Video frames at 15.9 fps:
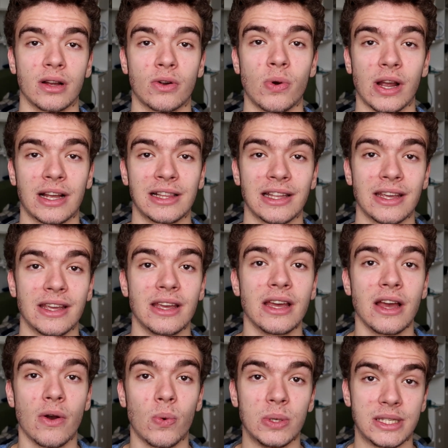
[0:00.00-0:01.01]
quickly
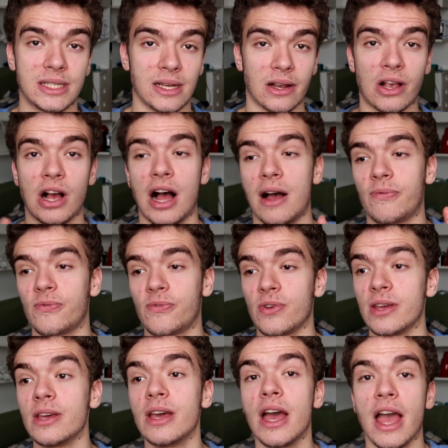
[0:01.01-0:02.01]
with some
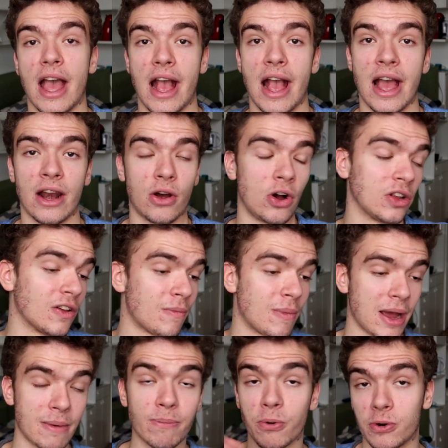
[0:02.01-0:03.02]
coffee and all of
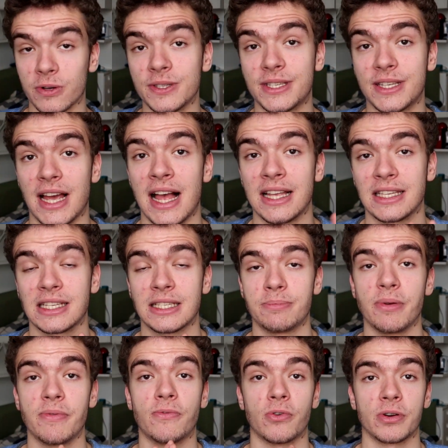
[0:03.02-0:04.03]
my important tasks
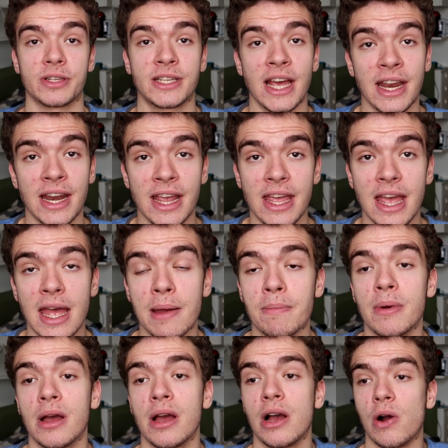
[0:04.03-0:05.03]
before 10
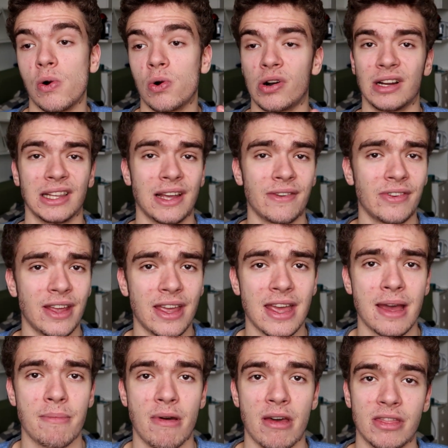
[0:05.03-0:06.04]
a.m. or 11
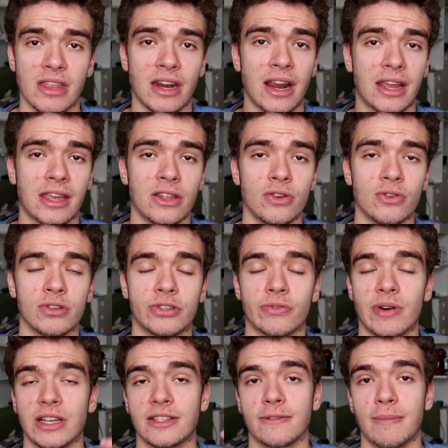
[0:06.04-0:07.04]
a.m. And then I can use the
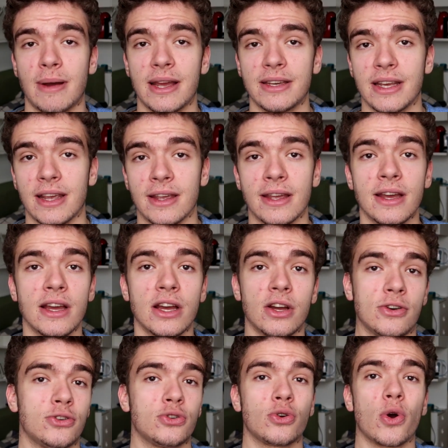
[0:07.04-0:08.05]
rest of my day
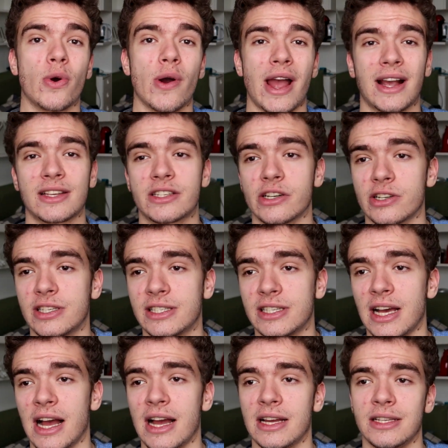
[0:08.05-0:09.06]
to go
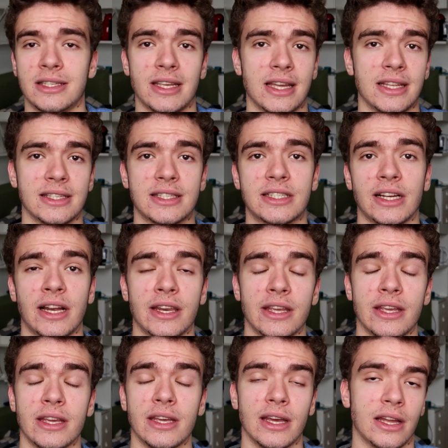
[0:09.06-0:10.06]
exercise and
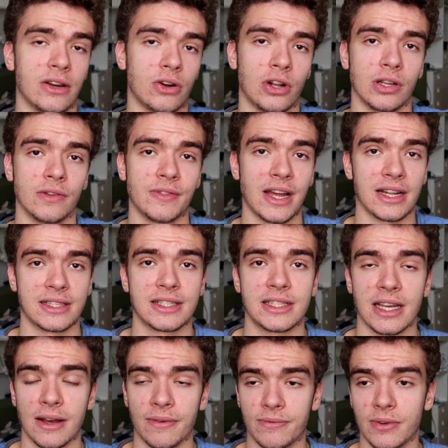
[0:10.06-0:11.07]
study and all of that
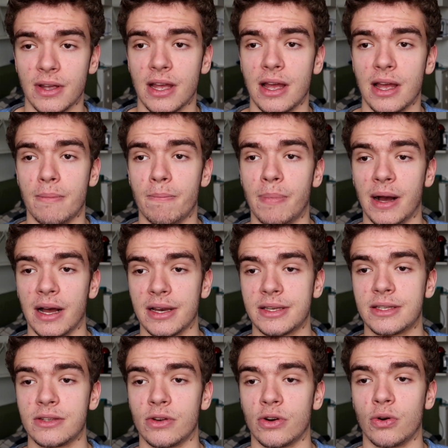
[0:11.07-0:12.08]
stuff.
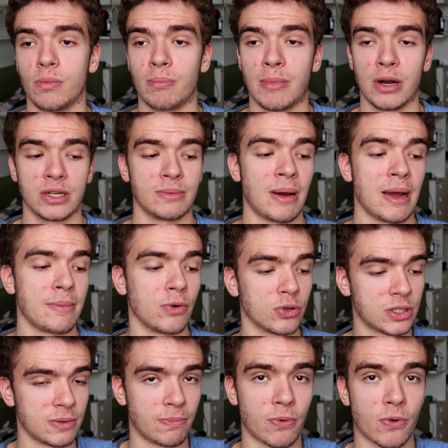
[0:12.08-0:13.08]
But my
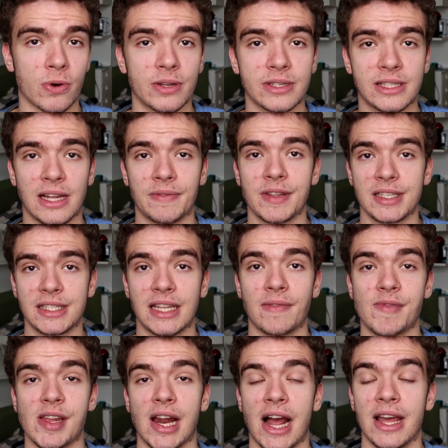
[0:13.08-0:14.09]
most important stuff, the
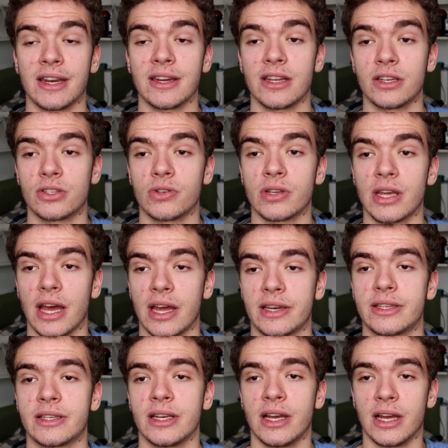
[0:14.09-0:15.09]
stuff that I need to
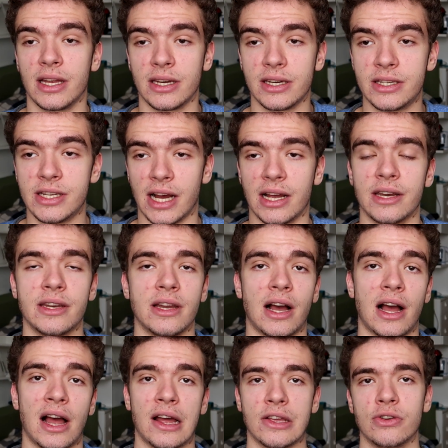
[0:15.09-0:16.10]
get done,
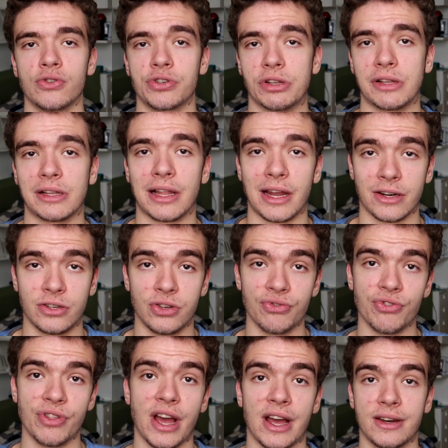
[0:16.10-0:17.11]
I usually like to
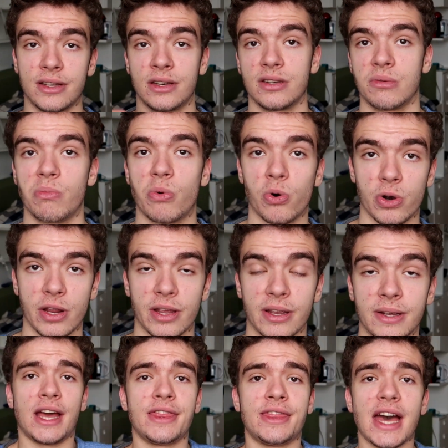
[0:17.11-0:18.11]
do that in the morning.
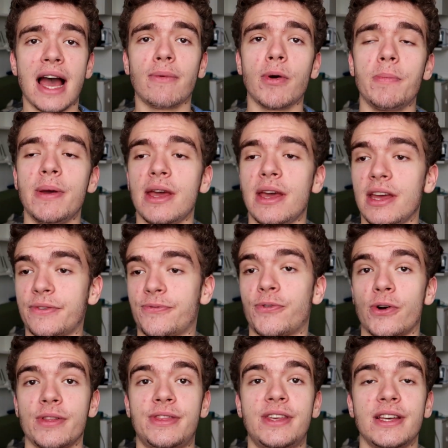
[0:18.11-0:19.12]
And that would be it
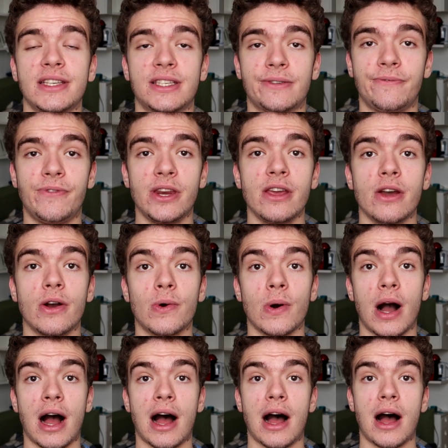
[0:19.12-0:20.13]
for this video.
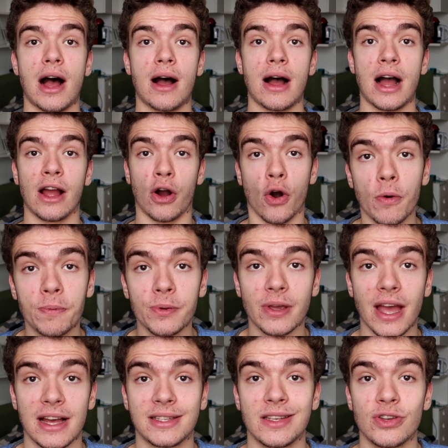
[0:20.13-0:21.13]
I hope you
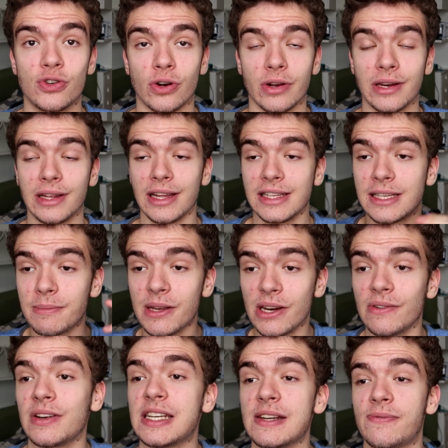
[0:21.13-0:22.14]
guys enjoyed it. It's a bit
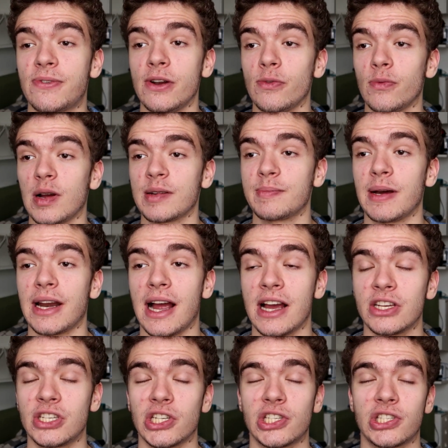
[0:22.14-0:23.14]
of a different one, but
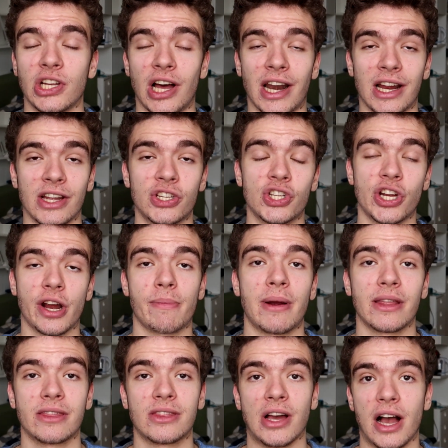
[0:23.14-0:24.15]
I just thought I'd share
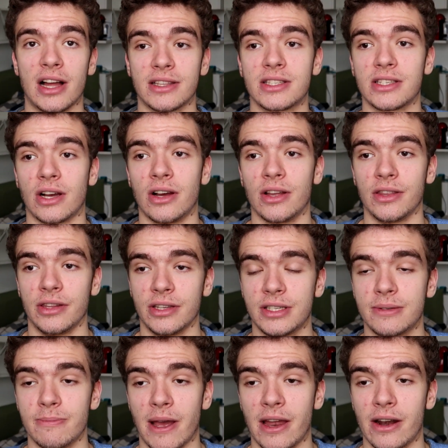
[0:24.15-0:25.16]
my thoughts on
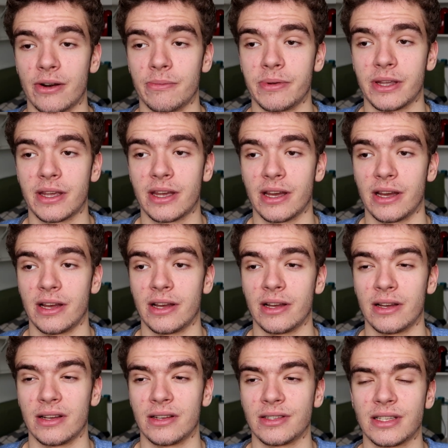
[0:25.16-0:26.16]
this matter
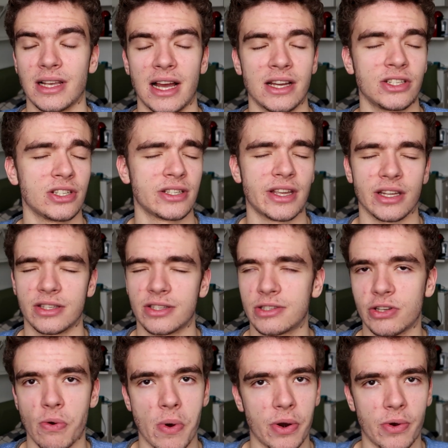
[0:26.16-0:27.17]
because I just get
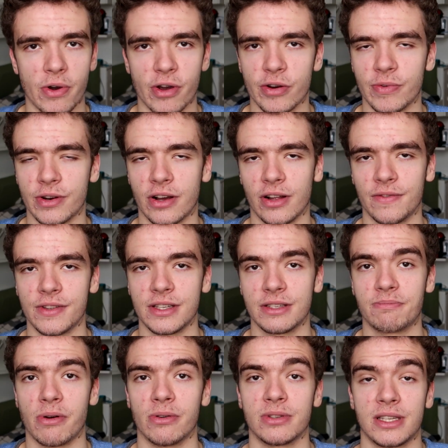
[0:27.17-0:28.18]
so annoyed with all these
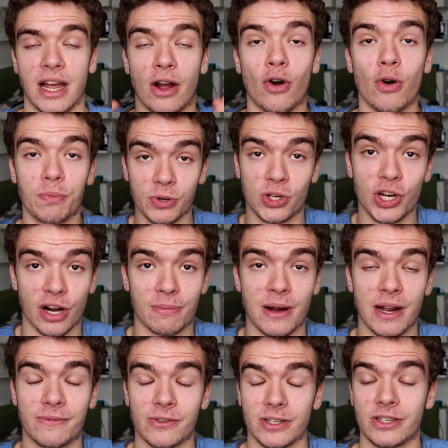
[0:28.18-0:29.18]
posts. I hope you share
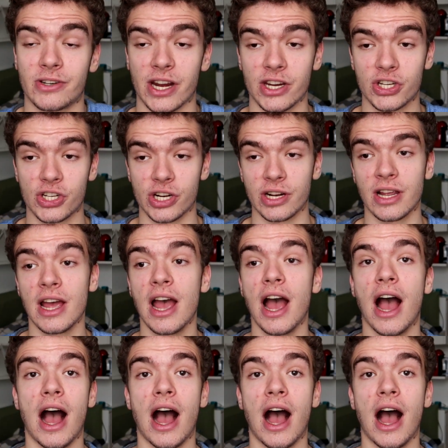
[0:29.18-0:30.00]
my frustration.